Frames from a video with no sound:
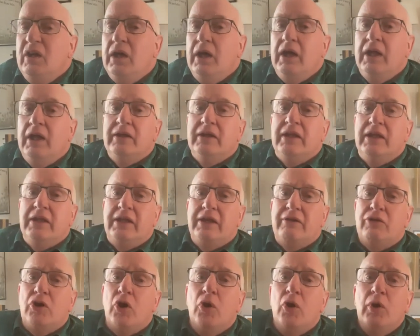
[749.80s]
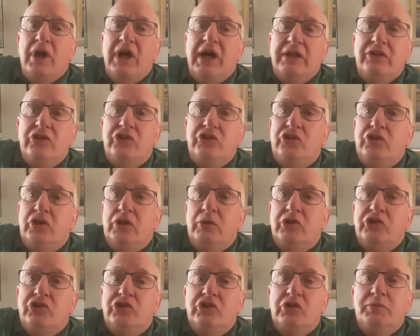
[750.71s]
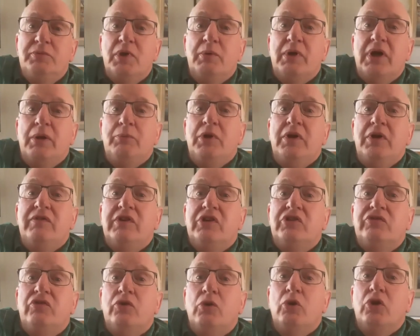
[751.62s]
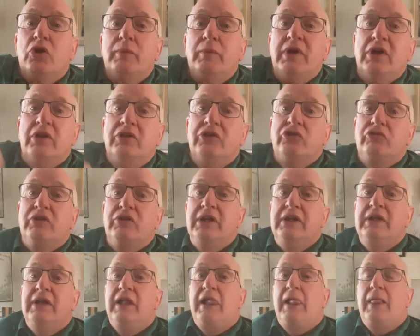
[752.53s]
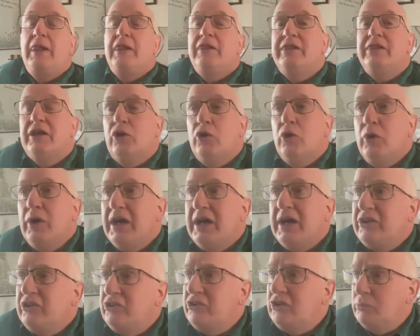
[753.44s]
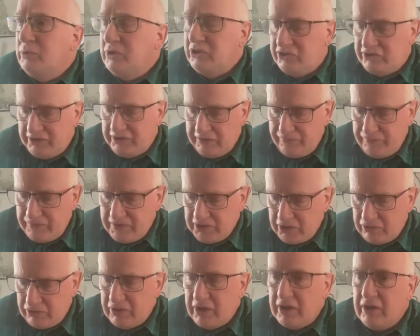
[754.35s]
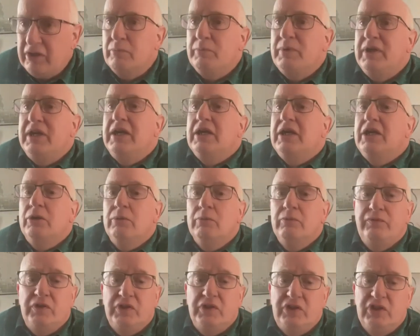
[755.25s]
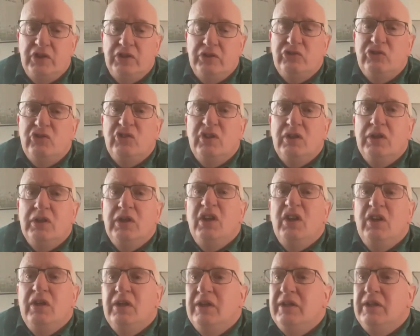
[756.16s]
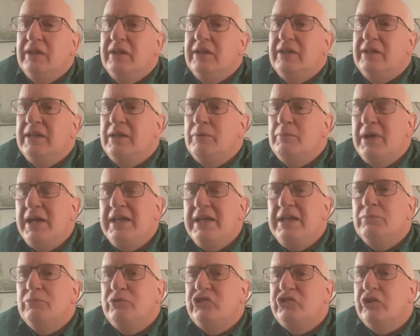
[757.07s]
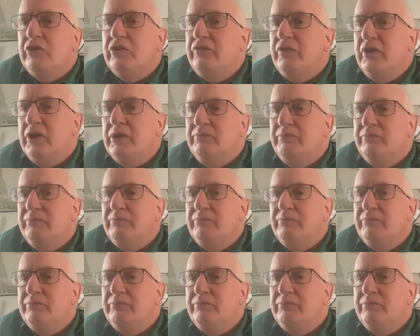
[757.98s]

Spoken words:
And their whole attitude, excuse me while I move this forward a bit on the screen, their whole attitude was different. And rather than being comforters, they made him suffer.